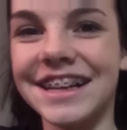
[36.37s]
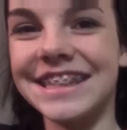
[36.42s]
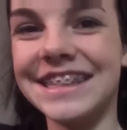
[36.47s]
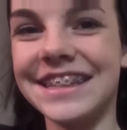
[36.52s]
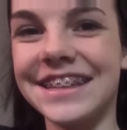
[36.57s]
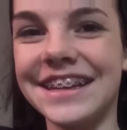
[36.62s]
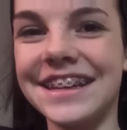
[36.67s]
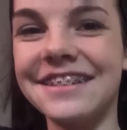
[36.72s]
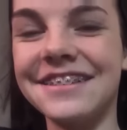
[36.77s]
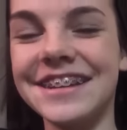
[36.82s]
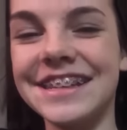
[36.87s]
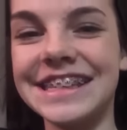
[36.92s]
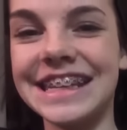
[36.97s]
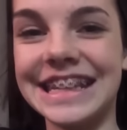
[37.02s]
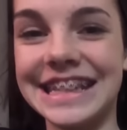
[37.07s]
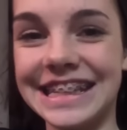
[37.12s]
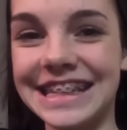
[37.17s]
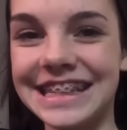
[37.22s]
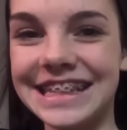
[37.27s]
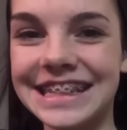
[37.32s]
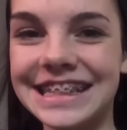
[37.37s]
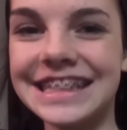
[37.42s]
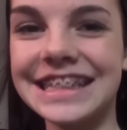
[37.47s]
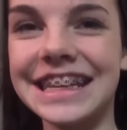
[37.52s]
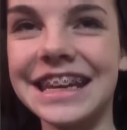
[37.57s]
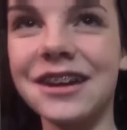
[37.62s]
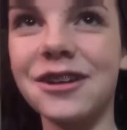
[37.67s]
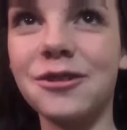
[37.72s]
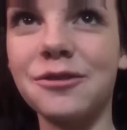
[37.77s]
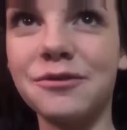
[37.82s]
so anyways, I did
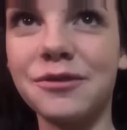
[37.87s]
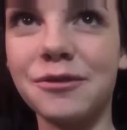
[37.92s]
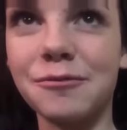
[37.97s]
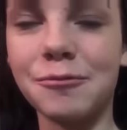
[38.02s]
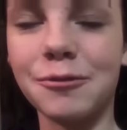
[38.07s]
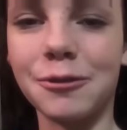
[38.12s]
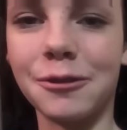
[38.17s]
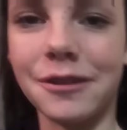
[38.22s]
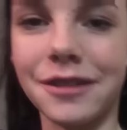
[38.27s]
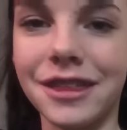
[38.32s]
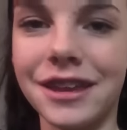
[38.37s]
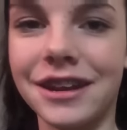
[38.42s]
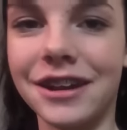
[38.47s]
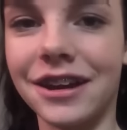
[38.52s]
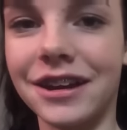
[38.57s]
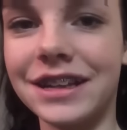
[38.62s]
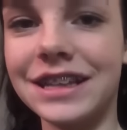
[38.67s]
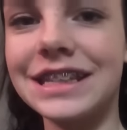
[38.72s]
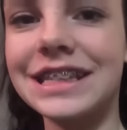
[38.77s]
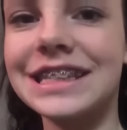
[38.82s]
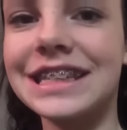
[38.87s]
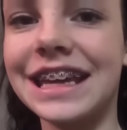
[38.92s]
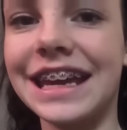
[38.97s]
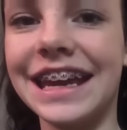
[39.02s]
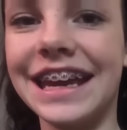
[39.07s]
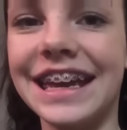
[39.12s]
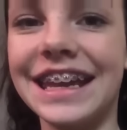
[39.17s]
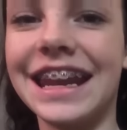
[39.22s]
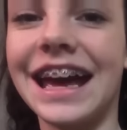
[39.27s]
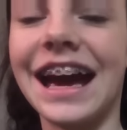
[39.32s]
just get home from the orthodontist,
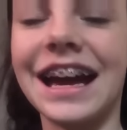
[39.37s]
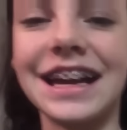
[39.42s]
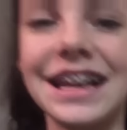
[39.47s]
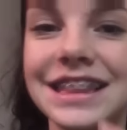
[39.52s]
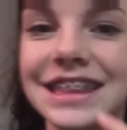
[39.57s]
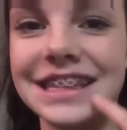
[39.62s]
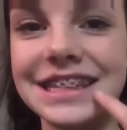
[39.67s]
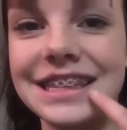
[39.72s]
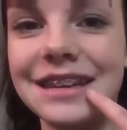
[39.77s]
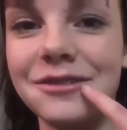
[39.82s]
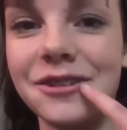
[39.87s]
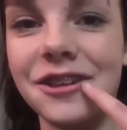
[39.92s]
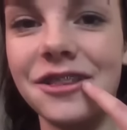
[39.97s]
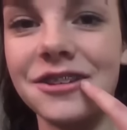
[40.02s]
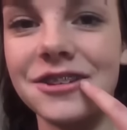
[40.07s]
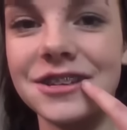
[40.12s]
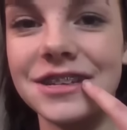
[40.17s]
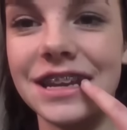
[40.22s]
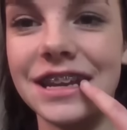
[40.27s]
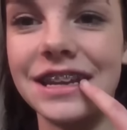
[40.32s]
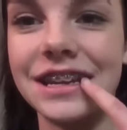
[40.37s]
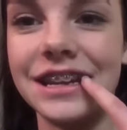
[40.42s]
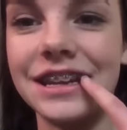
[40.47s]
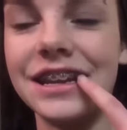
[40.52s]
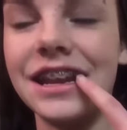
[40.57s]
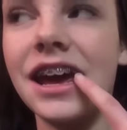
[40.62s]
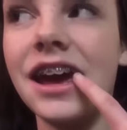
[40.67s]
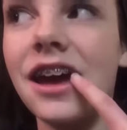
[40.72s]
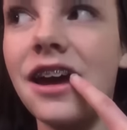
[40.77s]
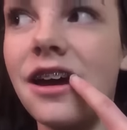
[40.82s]
and I got the same colors I
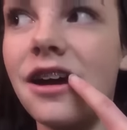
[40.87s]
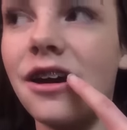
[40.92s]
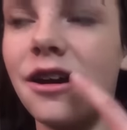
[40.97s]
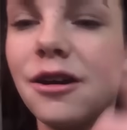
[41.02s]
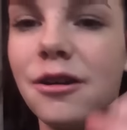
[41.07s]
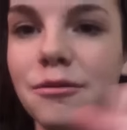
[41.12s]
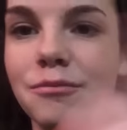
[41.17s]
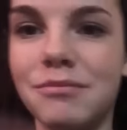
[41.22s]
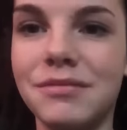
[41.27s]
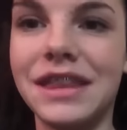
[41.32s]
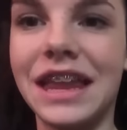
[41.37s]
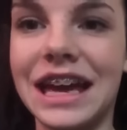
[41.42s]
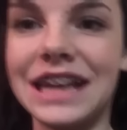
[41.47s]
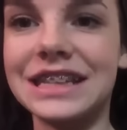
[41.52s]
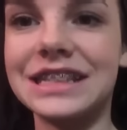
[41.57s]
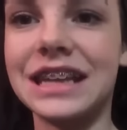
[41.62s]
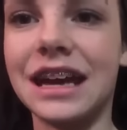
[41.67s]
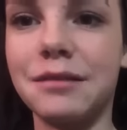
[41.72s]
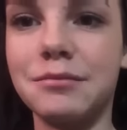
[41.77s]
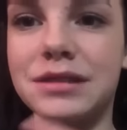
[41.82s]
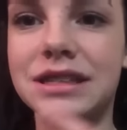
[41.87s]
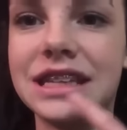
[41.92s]
did um, last time.